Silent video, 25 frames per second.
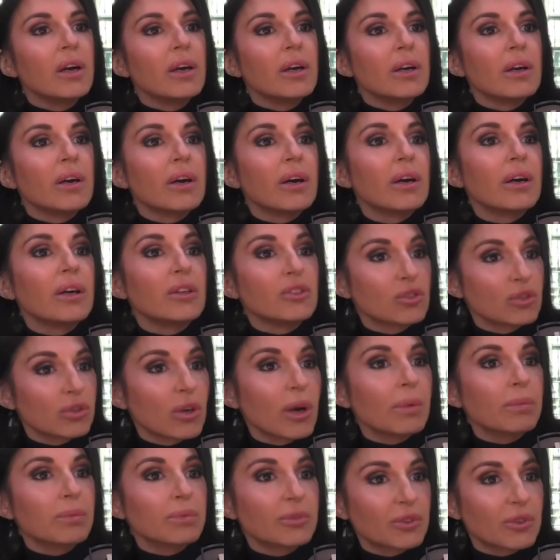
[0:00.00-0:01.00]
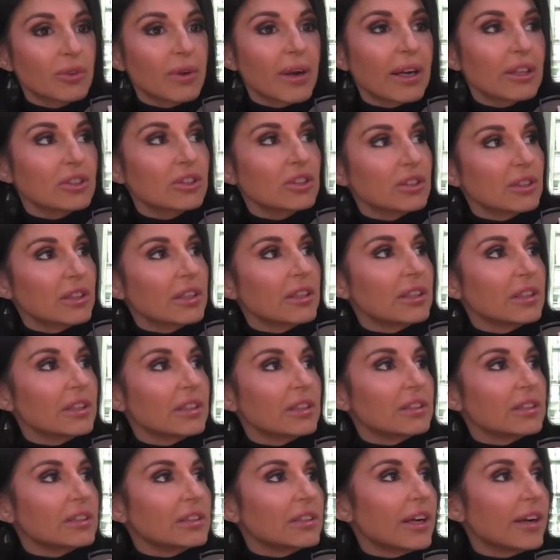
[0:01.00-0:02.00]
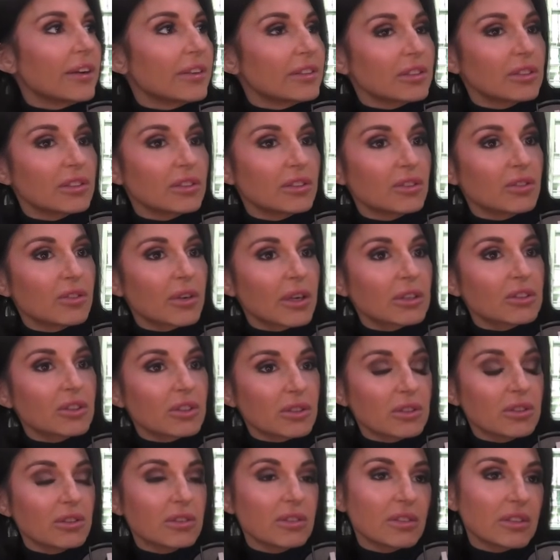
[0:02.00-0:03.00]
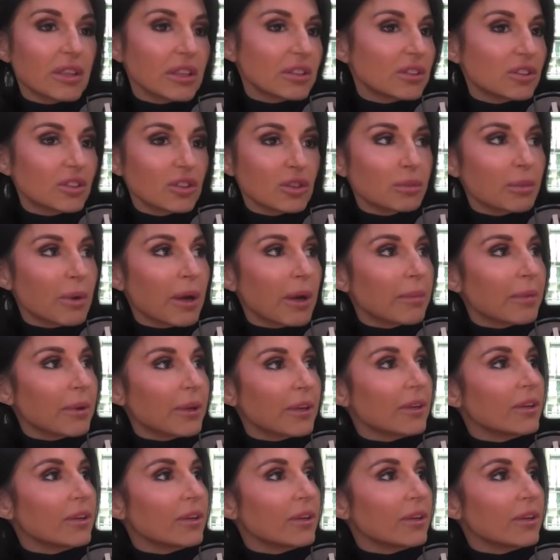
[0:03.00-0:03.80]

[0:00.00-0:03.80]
in Trump's direction than it is in Harris's direction. That's just my opinion.